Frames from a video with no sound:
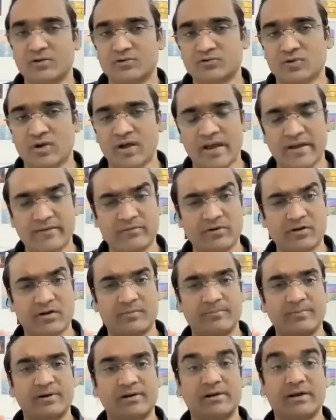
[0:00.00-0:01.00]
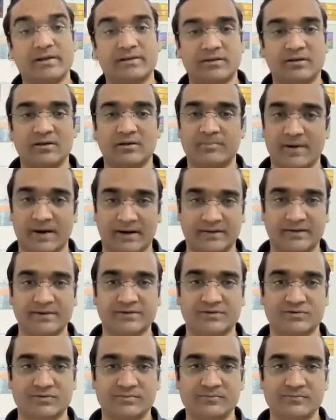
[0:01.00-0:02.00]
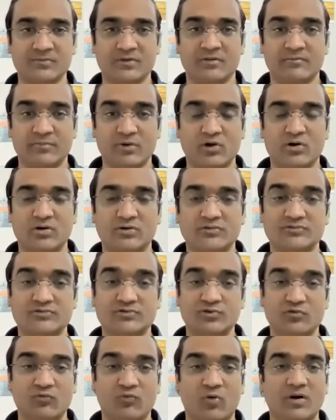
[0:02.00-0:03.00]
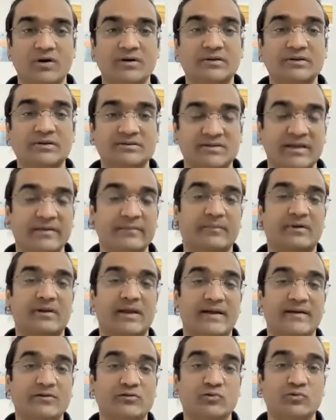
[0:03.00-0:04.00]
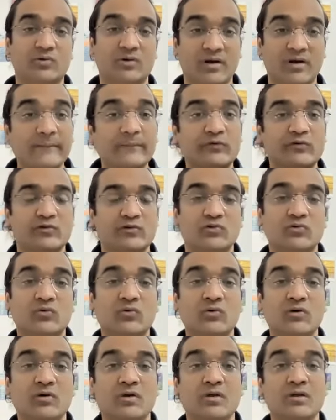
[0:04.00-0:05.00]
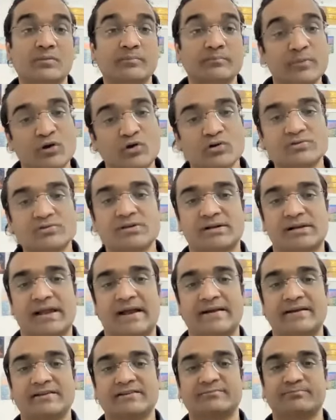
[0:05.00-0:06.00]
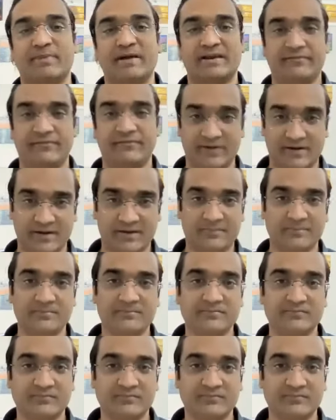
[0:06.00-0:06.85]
So have a completely ethical practice because you want the same client to come to you because the client is benefiting.